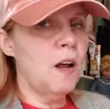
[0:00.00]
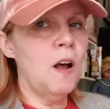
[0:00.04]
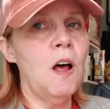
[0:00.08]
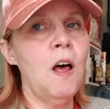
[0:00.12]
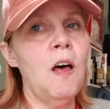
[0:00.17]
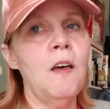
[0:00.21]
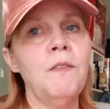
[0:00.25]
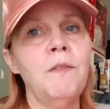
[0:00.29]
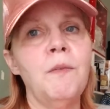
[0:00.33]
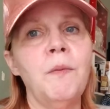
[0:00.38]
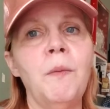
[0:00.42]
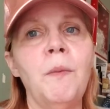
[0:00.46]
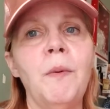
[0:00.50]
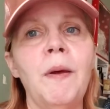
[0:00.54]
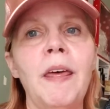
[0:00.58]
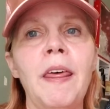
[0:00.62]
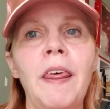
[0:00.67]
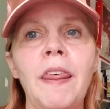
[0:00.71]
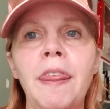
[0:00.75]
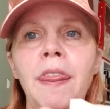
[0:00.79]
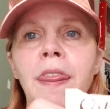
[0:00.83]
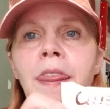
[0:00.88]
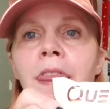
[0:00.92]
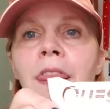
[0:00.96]
off
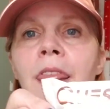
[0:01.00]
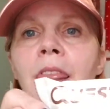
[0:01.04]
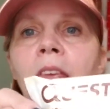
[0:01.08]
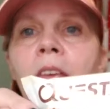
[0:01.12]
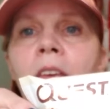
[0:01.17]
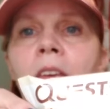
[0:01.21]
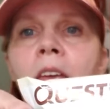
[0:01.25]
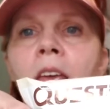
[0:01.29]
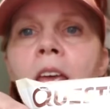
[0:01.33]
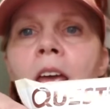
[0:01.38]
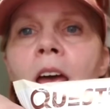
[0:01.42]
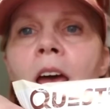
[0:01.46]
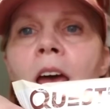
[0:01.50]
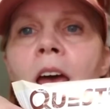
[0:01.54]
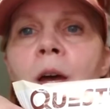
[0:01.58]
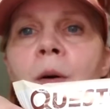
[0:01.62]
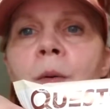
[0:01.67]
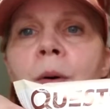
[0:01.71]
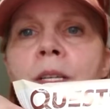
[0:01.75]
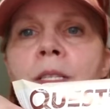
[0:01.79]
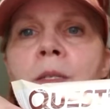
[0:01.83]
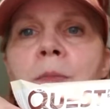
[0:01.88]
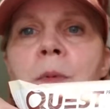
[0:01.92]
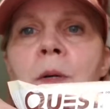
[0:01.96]
with a
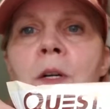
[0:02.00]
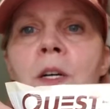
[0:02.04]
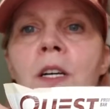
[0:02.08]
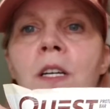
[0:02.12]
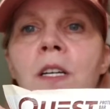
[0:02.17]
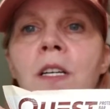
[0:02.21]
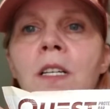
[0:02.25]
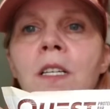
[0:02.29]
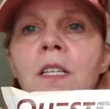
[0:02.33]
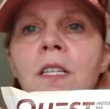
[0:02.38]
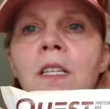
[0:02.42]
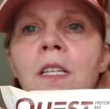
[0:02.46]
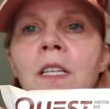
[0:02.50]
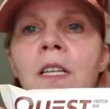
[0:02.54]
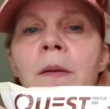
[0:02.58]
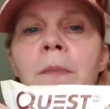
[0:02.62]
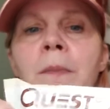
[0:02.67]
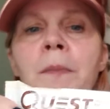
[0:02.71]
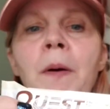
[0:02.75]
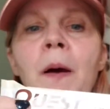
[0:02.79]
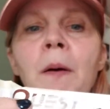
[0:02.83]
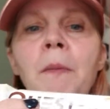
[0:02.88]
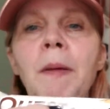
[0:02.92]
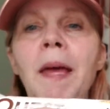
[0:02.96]
Quest bar.
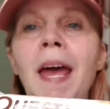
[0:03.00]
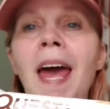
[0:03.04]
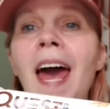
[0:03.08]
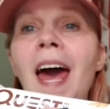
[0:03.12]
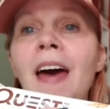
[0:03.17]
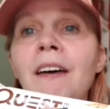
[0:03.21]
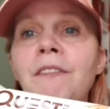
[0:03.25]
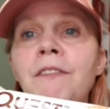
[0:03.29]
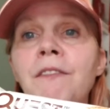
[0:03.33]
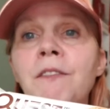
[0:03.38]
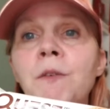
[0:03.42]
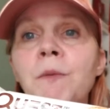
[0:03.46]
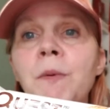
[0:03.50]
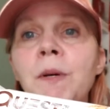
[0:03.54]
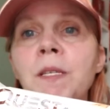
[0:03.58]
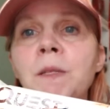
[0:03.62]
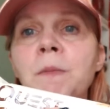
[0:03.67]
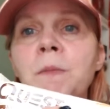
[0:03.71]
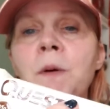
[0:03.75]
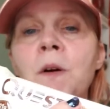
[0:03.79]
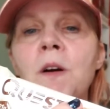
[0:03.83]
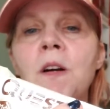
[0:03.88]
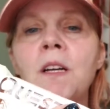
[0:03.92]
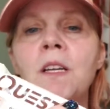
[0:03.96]
Probably half of a
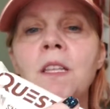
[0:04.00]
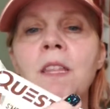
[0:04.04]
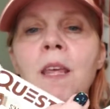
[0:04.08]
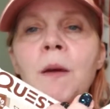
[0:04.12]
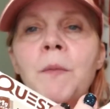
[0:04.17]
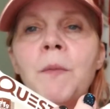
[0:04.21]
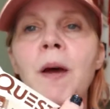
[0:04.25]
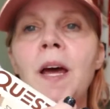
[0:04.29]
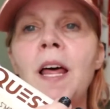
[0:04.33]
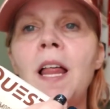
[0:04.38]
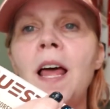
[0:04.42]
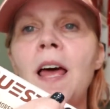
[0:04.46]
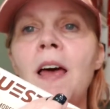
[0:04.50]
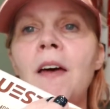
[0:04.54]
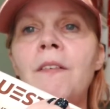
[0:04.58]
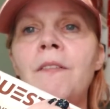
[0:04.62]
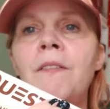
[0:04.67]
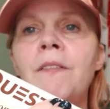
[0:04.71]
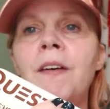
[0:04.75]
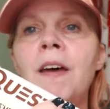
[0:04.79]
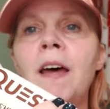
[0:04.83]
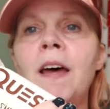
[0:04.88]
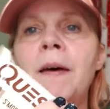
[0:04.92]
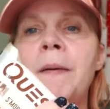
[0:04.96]
Quest bar. That way I'll
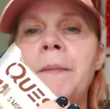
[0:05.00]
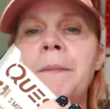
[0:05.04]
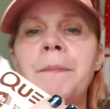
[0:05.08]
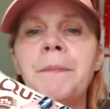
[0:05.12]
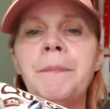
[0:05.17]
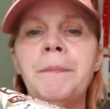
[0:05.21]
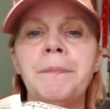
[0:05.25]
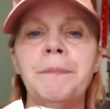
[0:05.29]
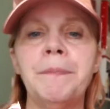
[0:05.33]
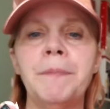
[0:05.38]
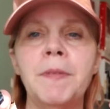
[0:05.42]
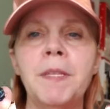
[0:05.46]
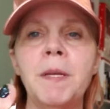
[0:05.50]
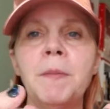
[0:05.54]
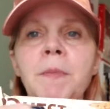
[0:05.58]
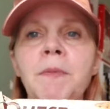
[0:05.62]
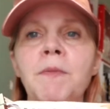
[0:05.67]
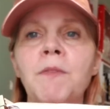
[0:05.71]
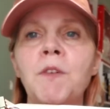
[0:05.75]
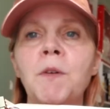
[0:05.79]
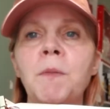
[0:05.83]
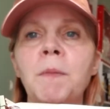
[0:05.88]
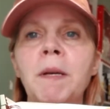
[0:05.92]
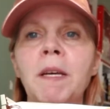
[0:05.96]
have
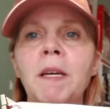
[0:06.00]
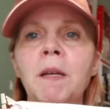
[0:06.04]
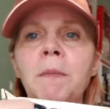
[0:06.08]
something for a meal,